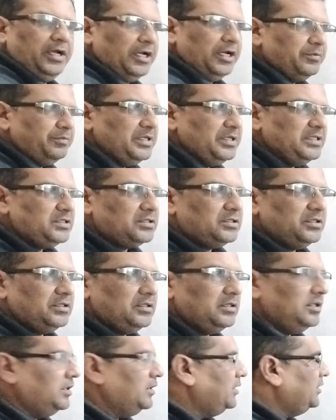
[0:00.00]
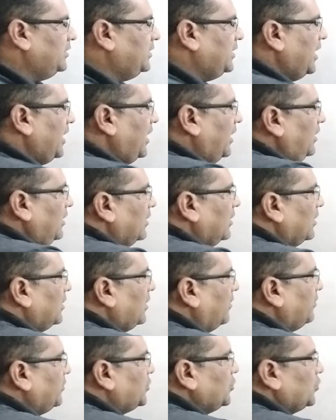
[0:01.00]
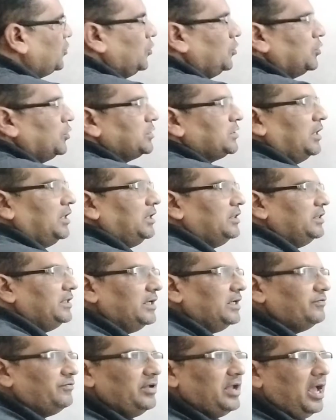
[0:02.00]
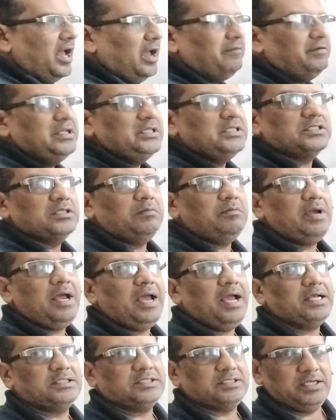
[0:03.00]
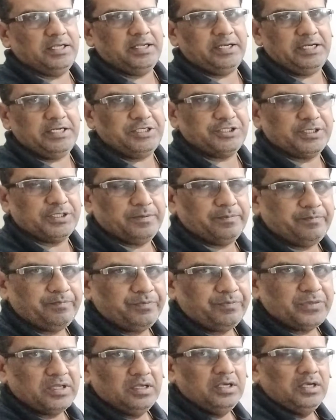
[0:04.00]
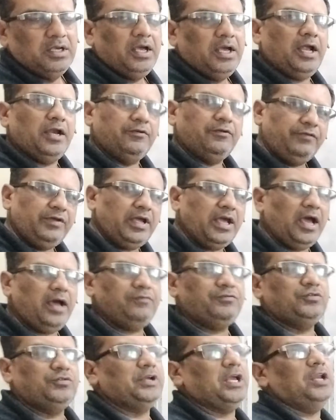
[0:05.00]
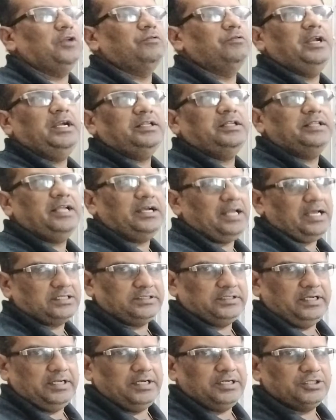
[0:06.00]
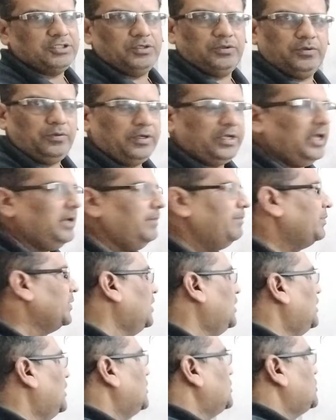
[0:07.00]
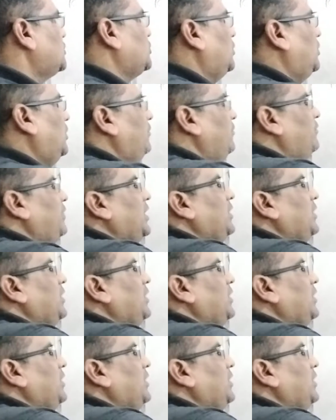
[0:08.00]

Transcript: It means there come to closer that we having some acceleration and we have to calculate that acceleration okay so